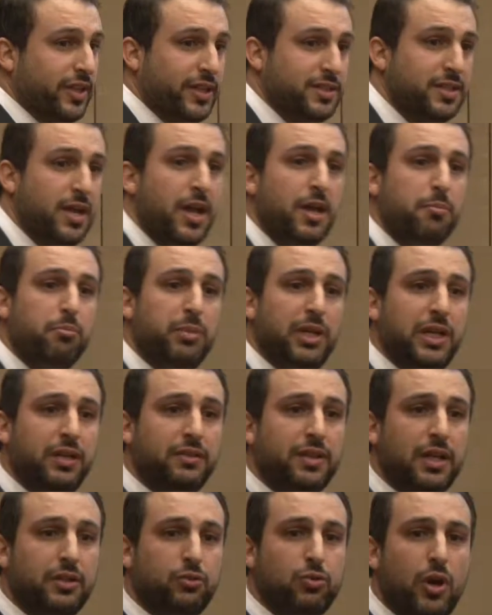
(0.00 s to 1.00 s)
test,
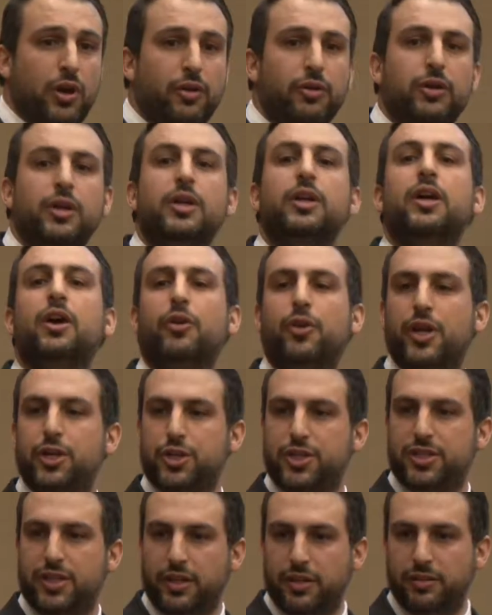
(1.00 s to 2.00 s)
meaning that you are
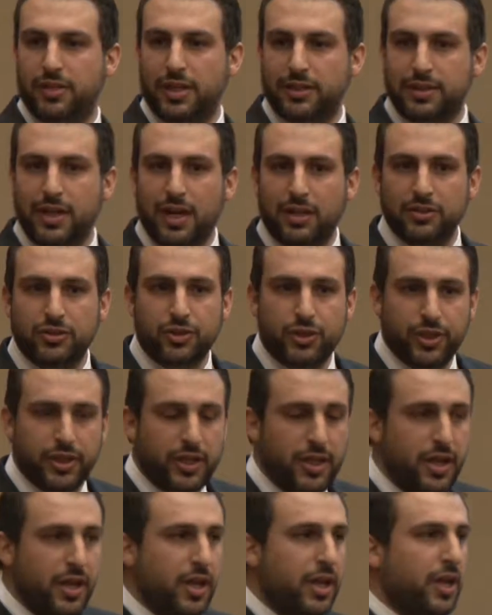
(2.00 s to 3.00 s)
registered in that
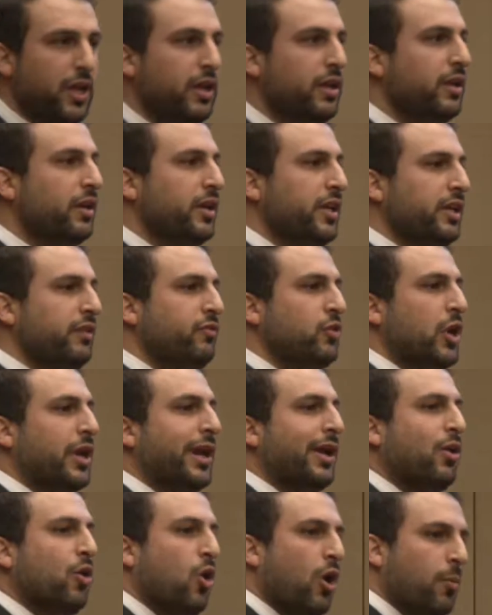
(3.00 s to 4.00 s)
country. If you
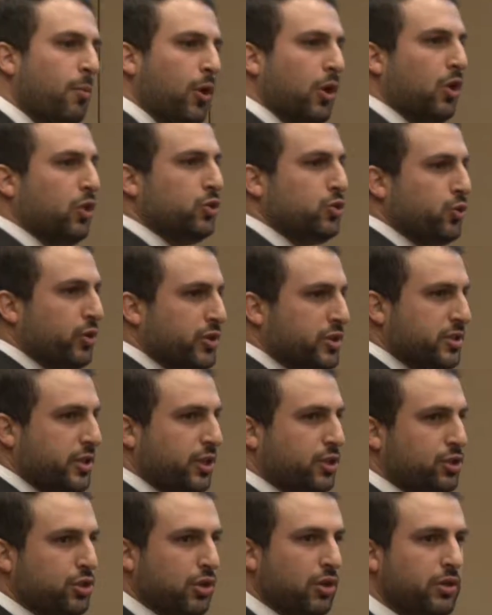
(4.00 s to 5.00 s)
are a common law
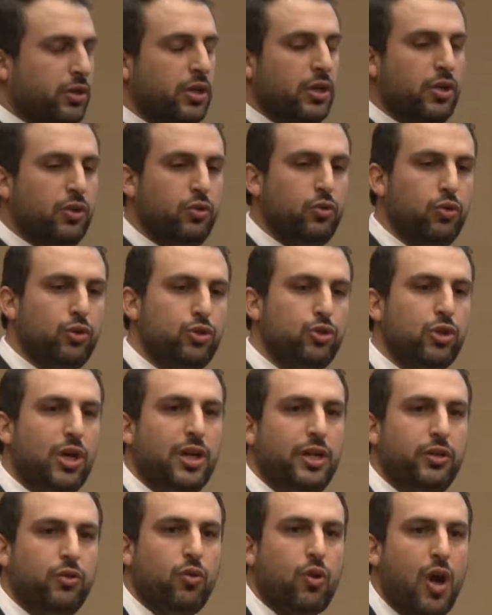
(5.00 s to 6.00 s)
jurisdiction,
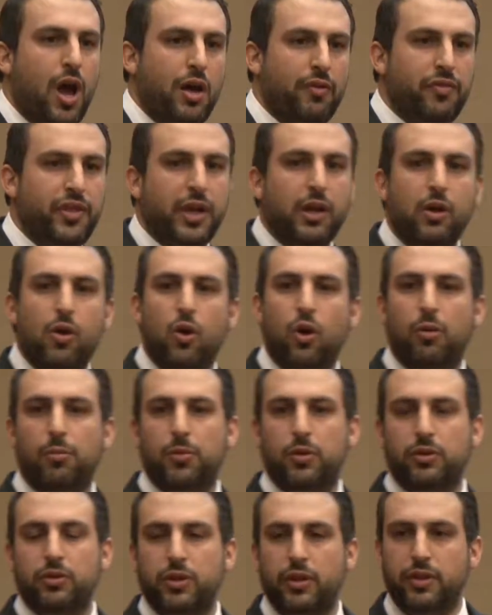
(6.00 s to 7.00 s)
usually you have the
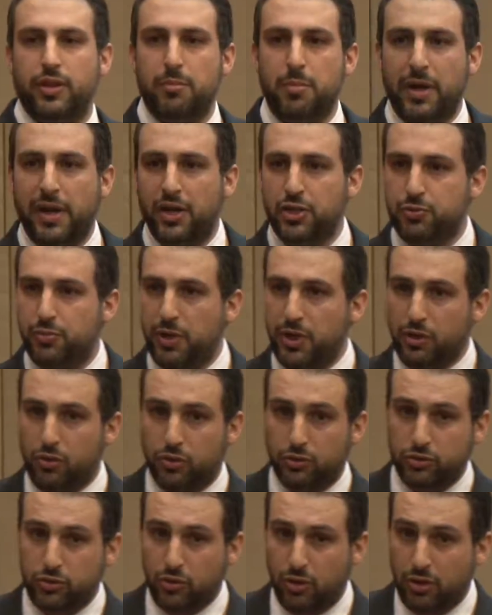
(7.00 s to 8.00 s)
common, the management
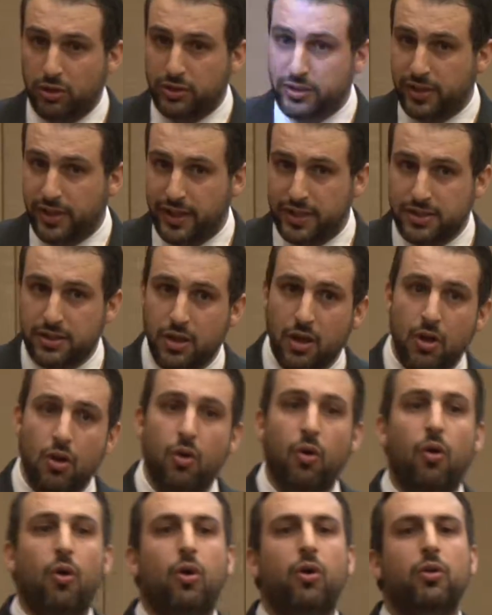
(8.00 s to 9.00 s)
control test,
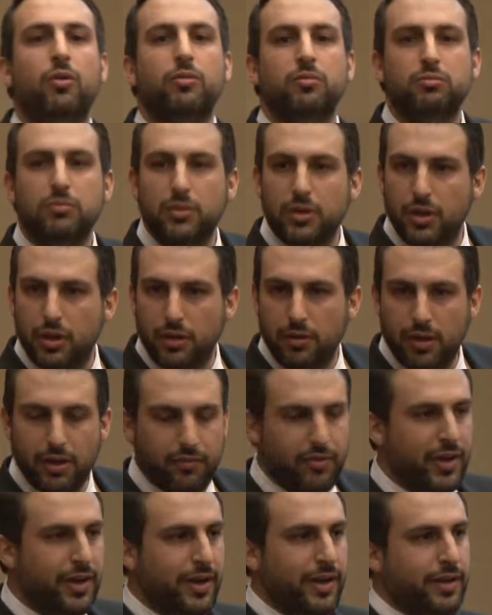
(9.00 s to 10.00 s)
or
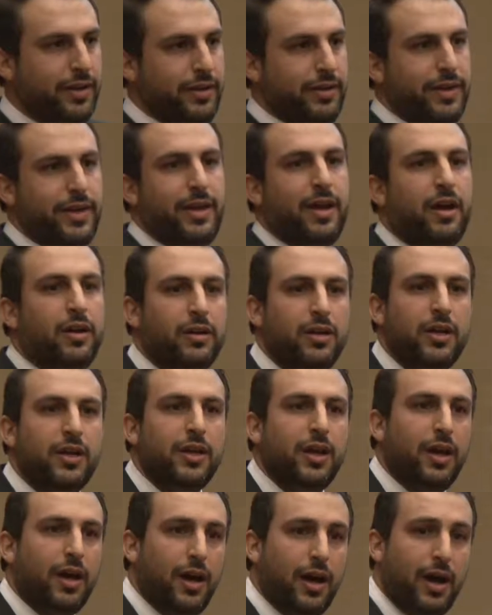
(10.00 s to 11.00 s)
a very near
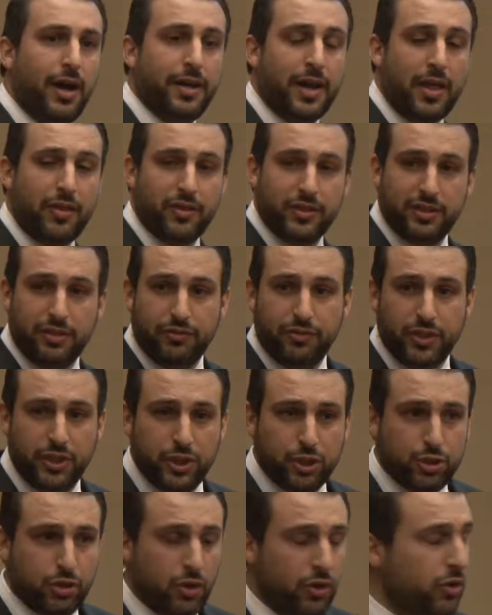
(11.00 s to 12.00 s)
another
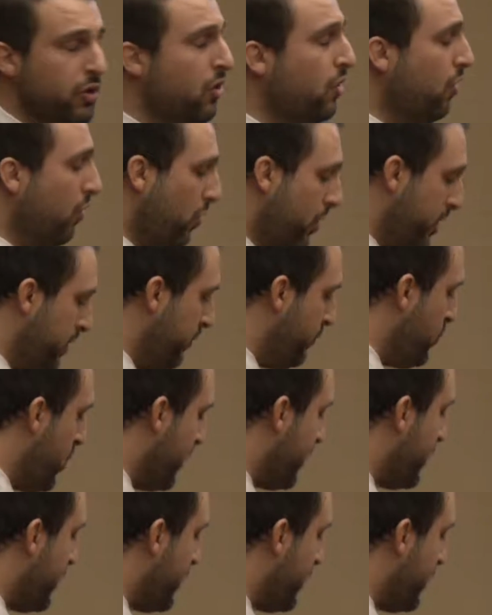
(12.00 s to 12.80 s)
definition. Or if